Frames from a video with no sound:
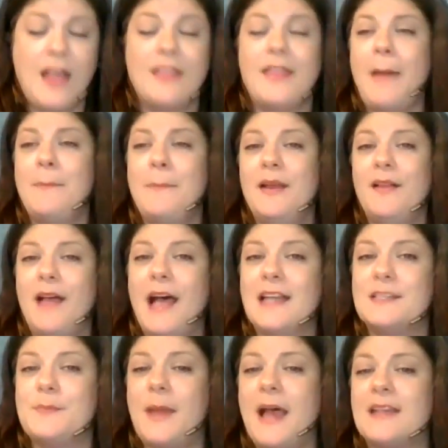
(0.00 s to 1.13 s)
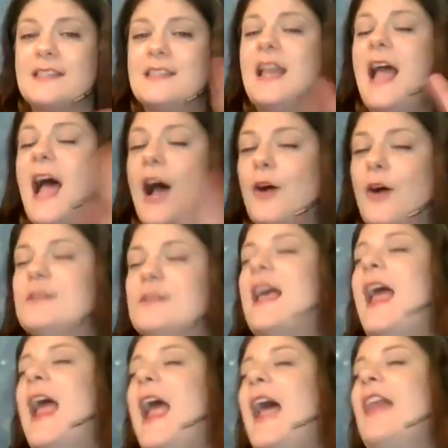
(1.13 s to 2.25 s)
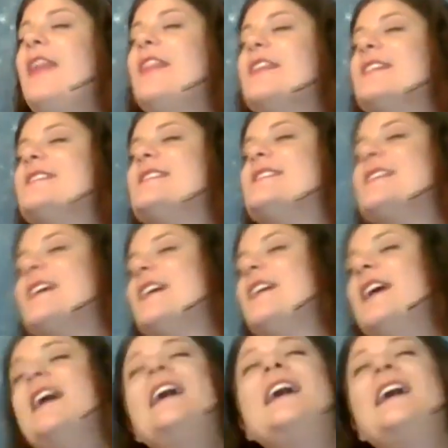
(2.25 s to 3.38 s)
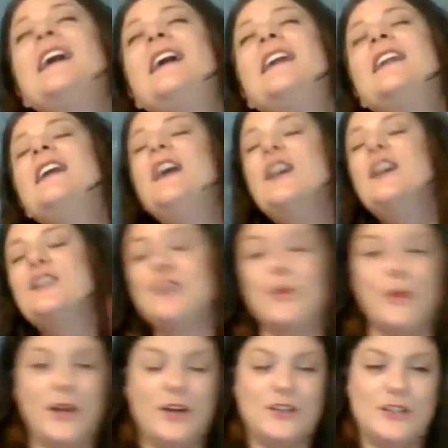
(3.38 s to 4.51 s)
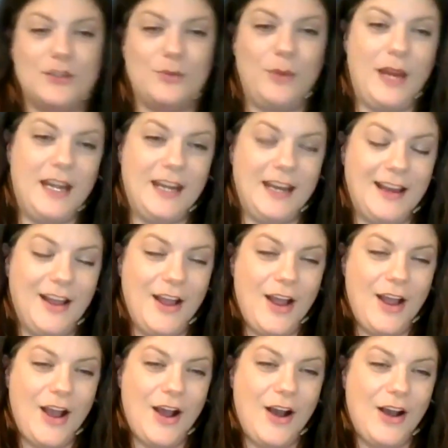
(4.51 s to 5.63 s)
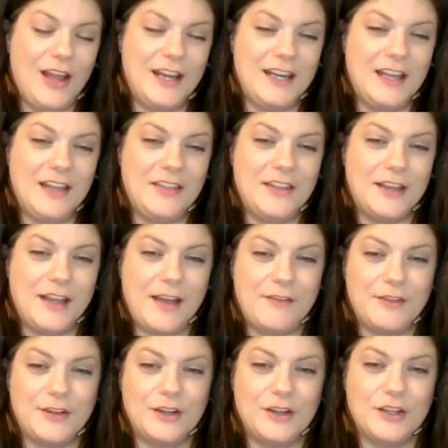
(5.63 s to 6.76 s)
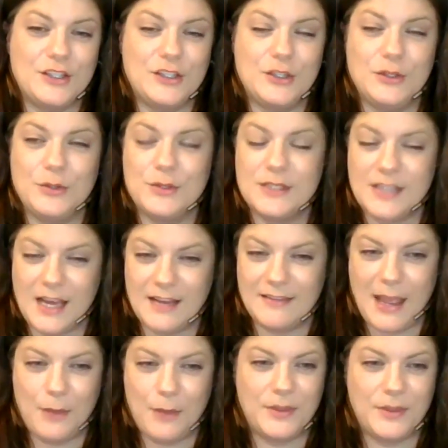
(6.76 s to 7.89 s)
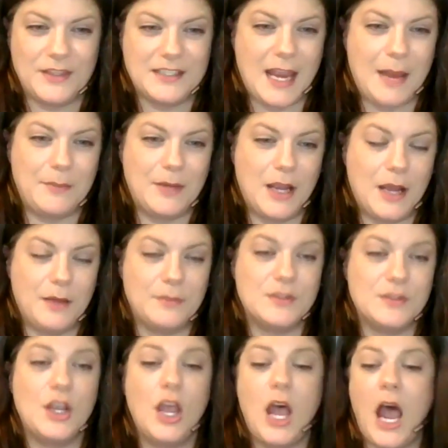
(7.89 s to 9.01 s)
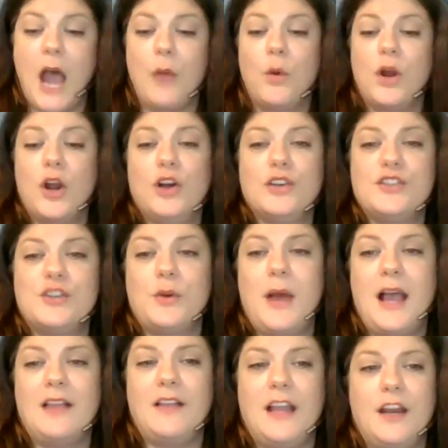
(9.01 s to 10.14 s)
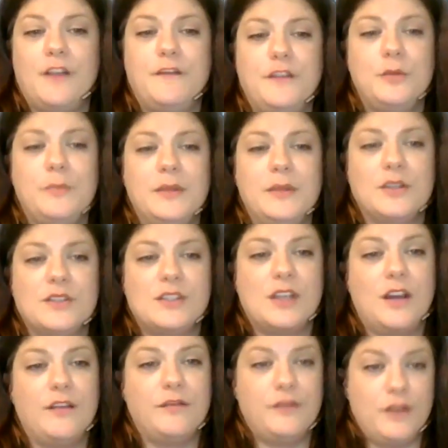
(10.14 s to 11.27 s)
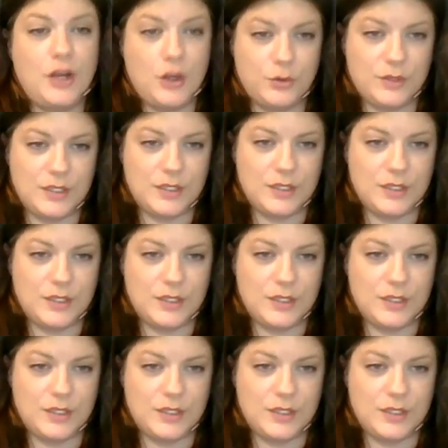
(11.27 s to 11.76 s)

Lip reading: That bill has passed the House and the Senate, so we are just waiting on the governor to sign that when the time comes. I want to also highlight a few bills of note.